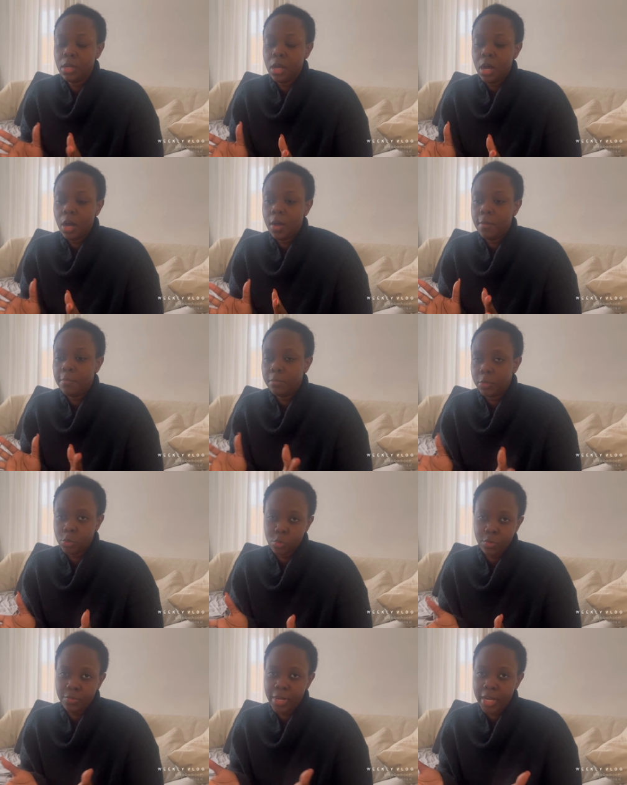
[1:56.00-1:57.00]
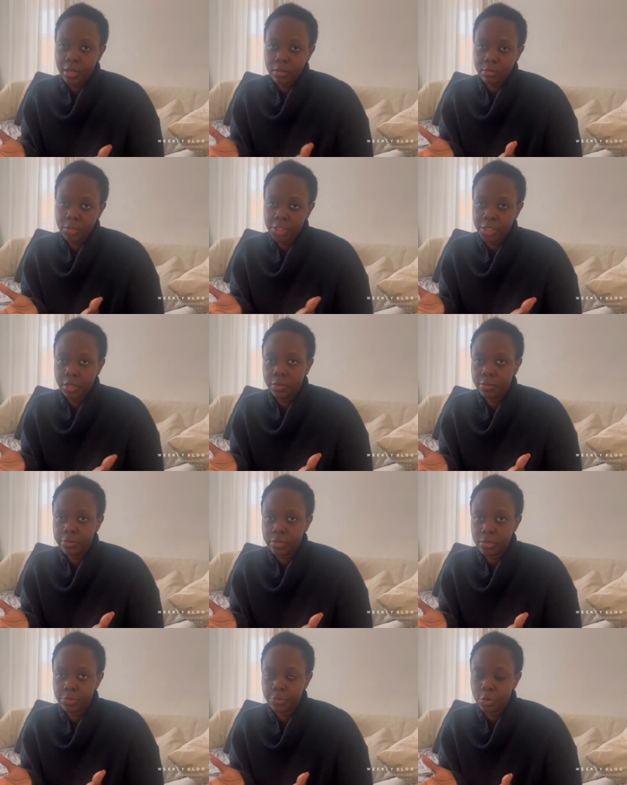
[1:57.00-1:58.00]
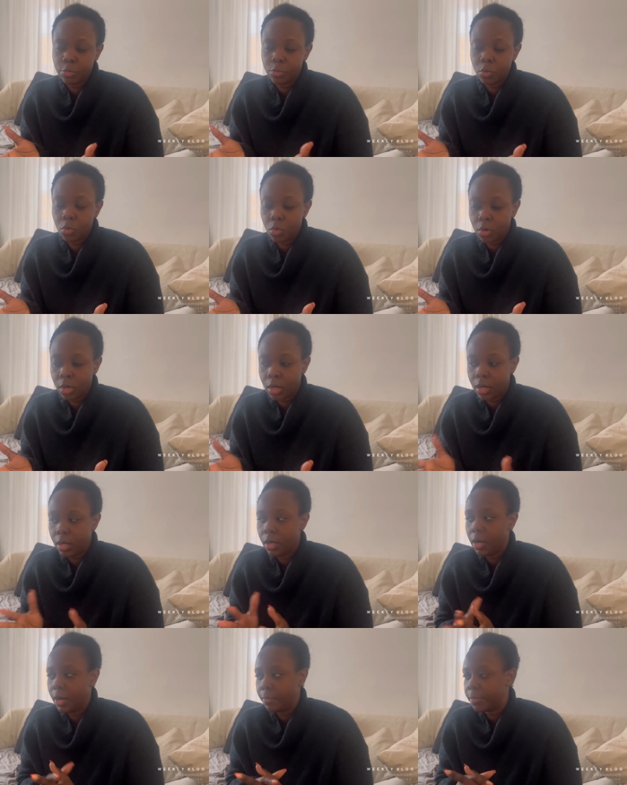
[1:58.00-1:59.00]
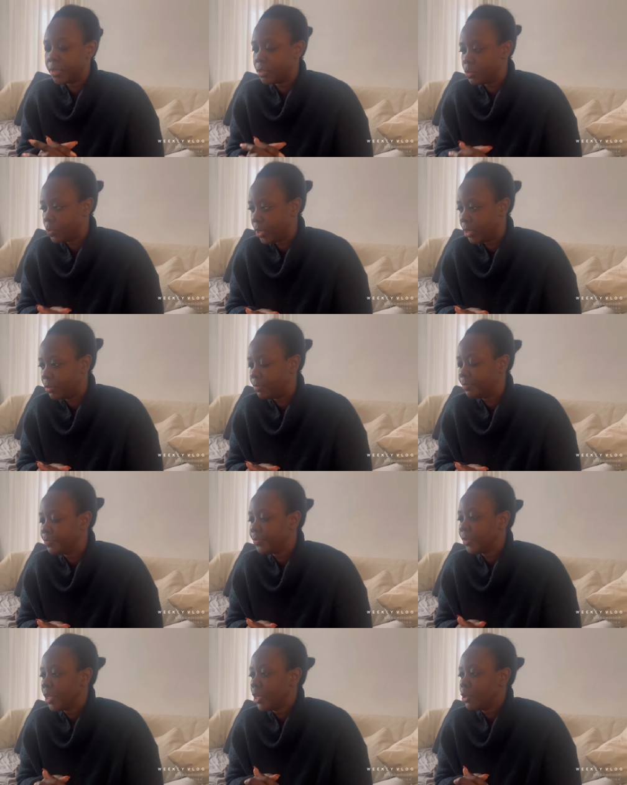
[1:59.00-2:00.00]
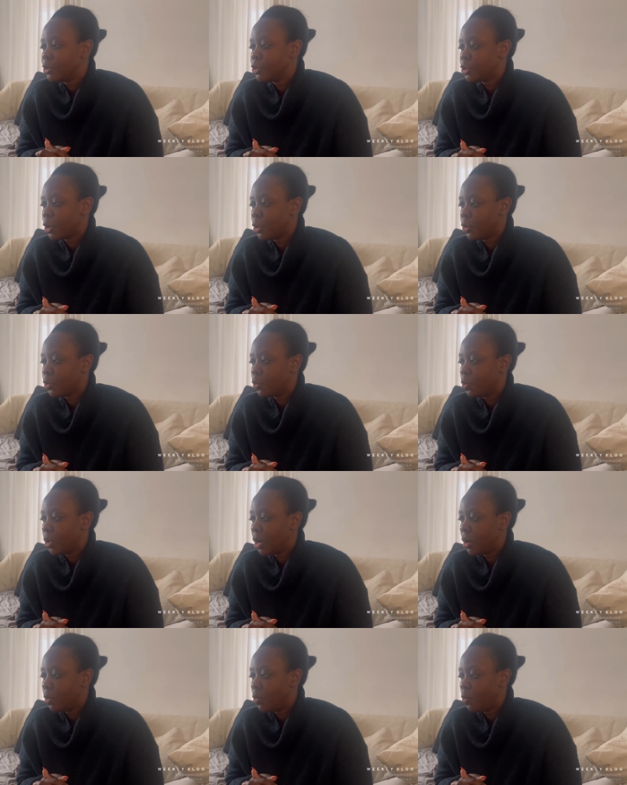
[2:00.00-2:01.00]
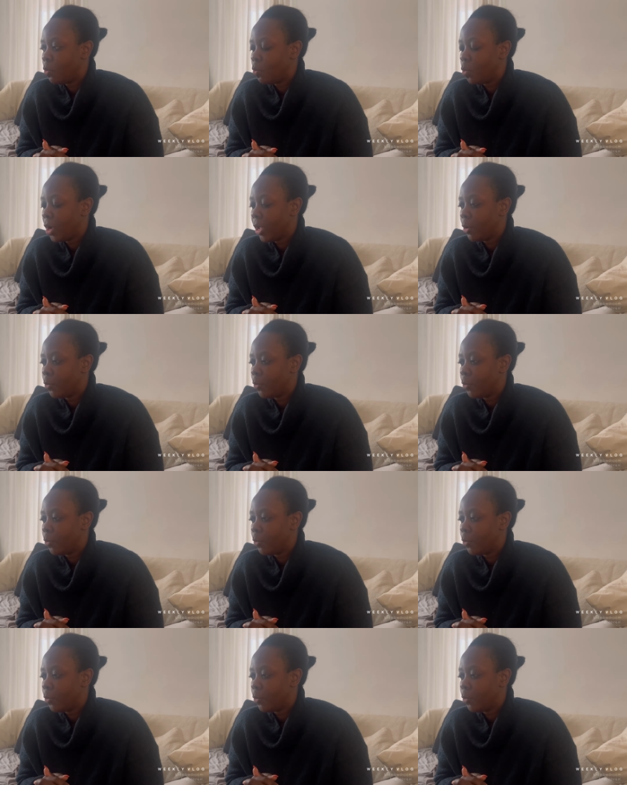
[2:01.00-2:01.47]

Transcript: um, sort of like shelves from Orca up as well. So where